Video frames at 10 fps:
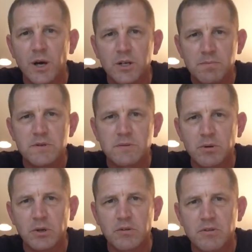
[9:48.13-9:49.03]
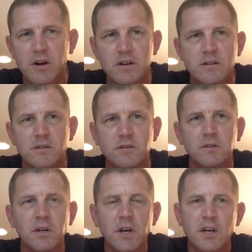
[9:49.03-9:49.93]
you put some pretty good thought into
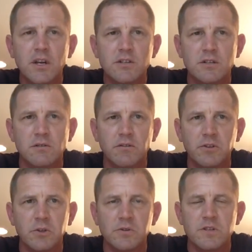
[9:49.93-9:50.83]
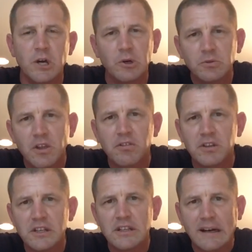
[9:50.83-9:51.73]
your to your reviews. The only
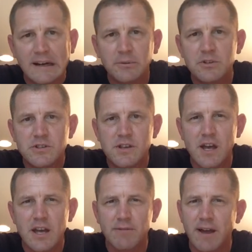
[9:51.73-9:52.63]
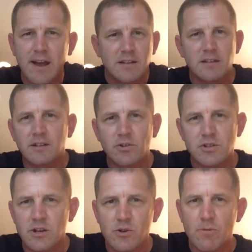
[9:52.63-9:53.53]
thing that I would say, if I had to
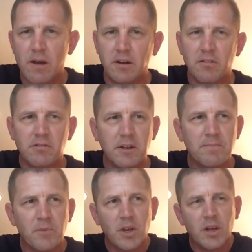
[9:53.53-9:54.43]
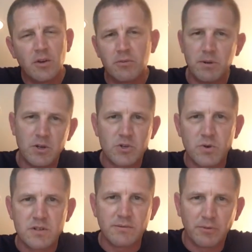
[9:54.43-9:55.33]
critique you about anything, would be your
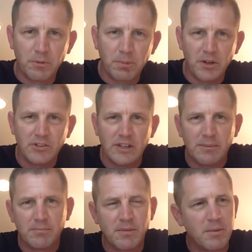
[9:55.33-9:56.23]
choice of a football team.